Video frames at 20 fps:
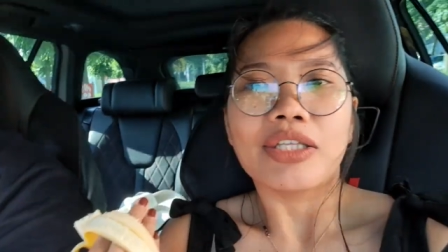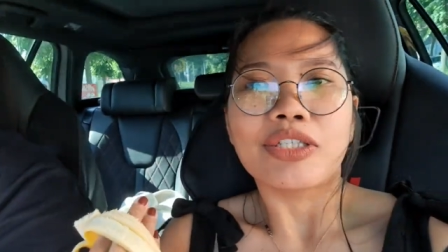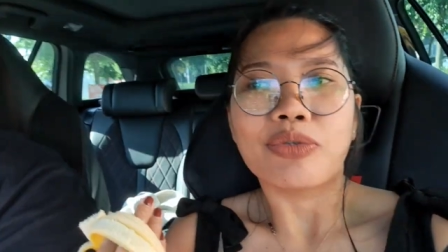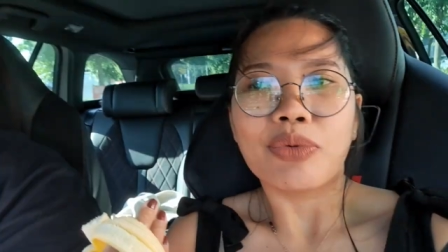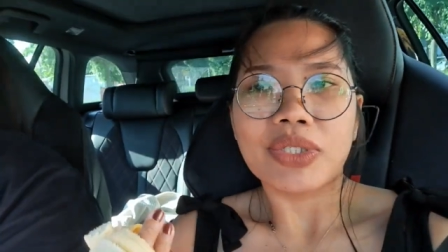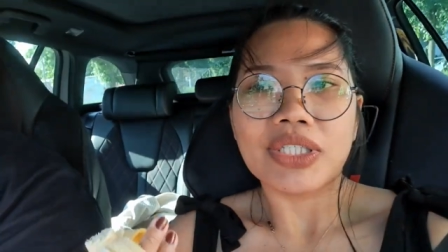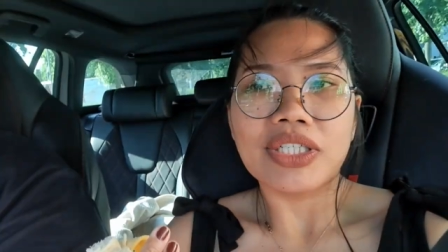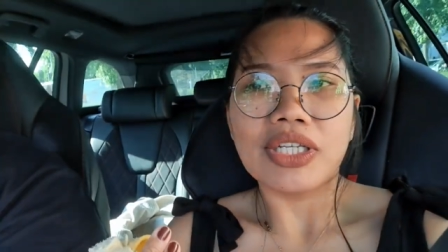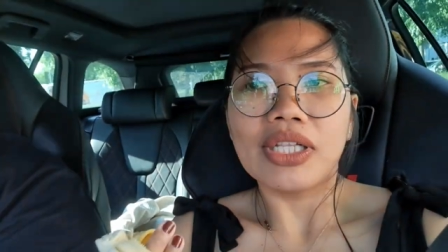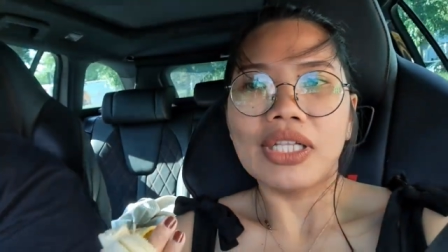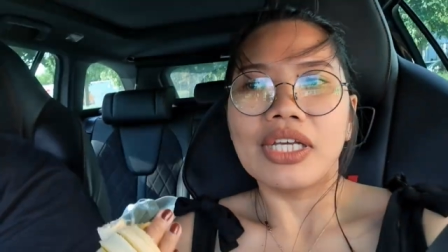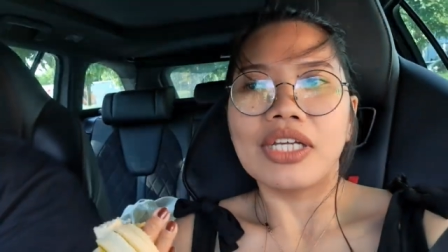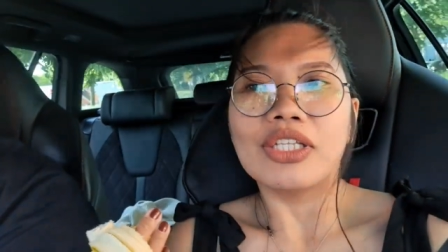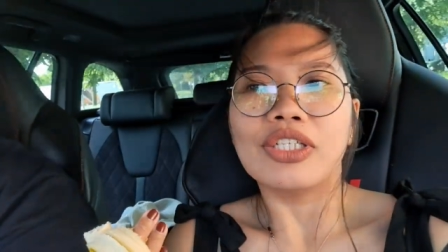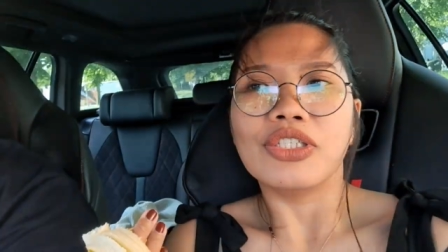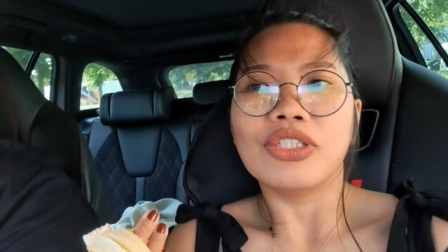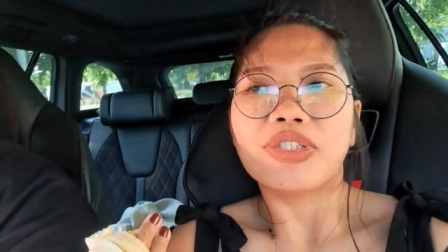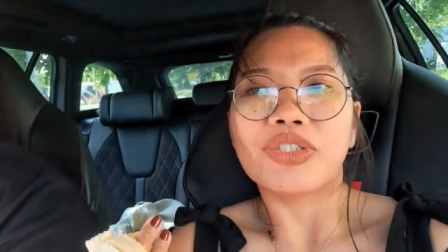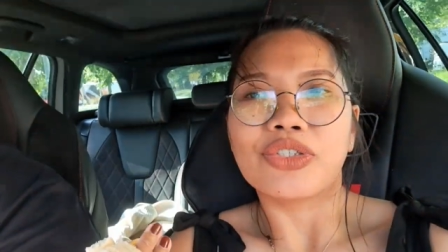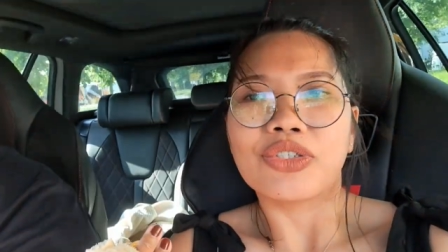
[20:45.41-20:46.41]

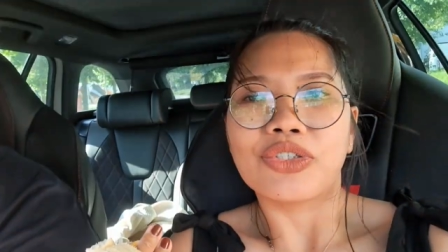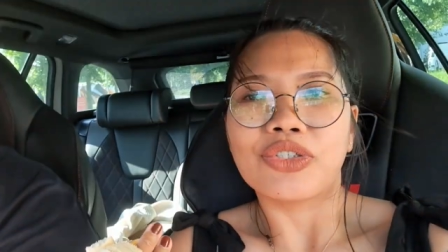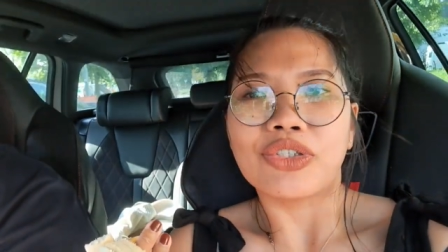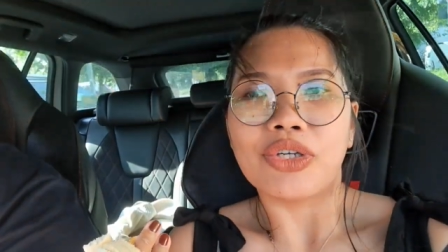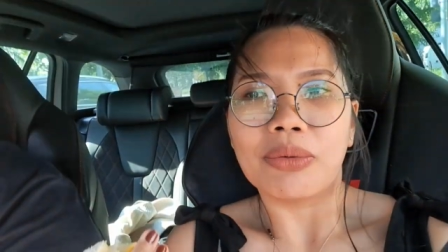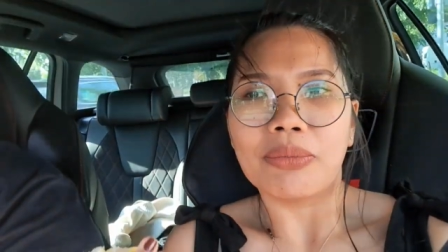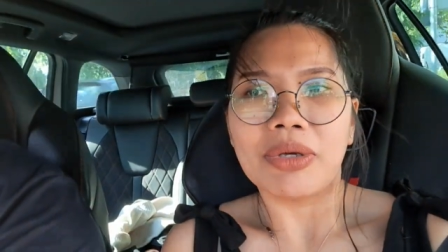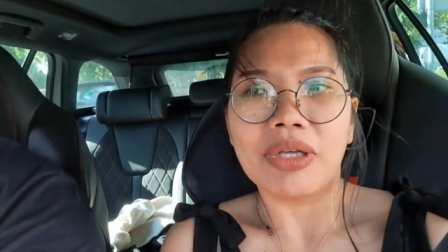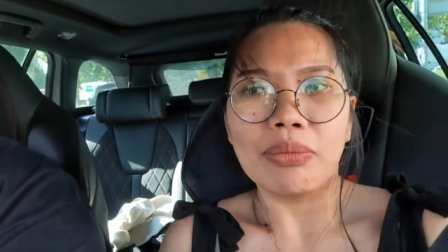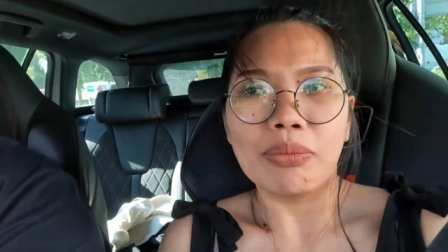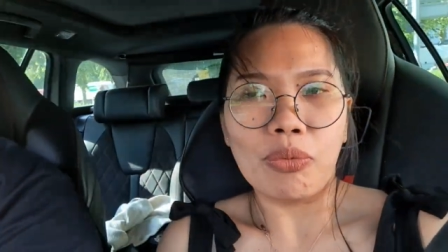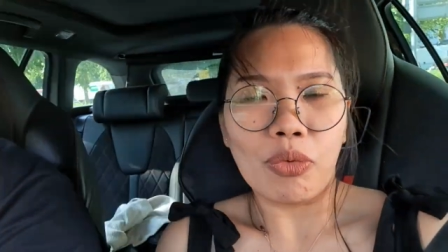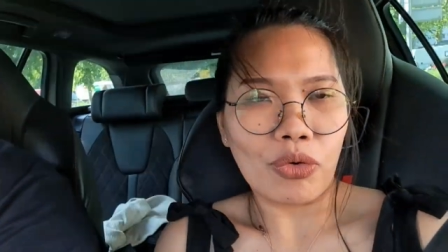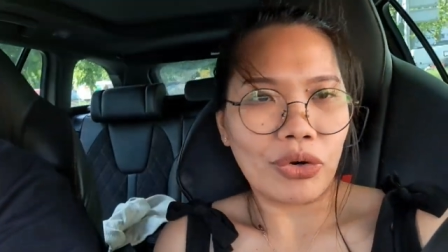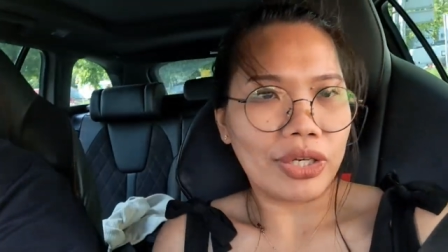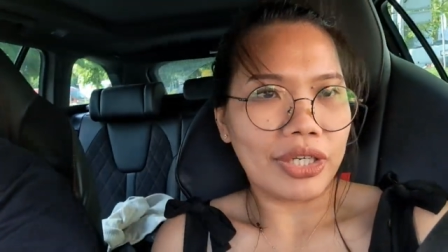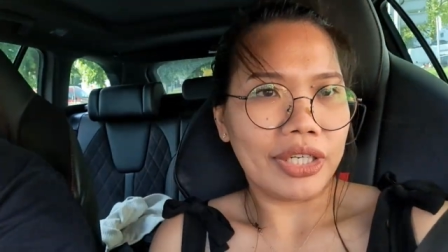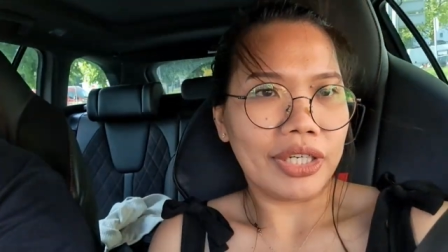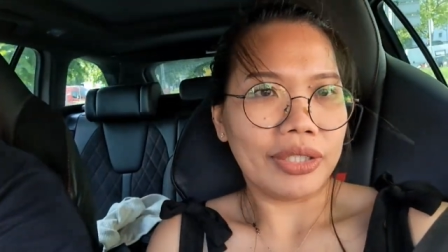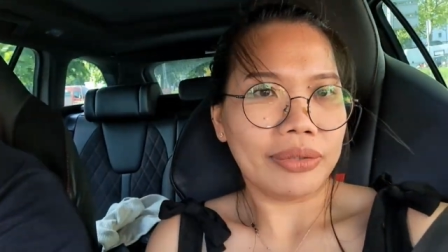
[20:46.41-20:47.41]
Switzerland-German
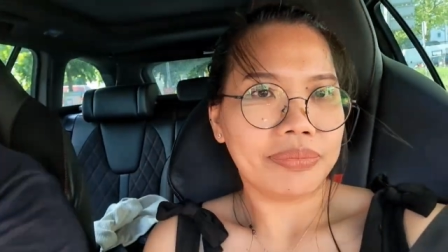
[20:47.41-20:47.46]
border.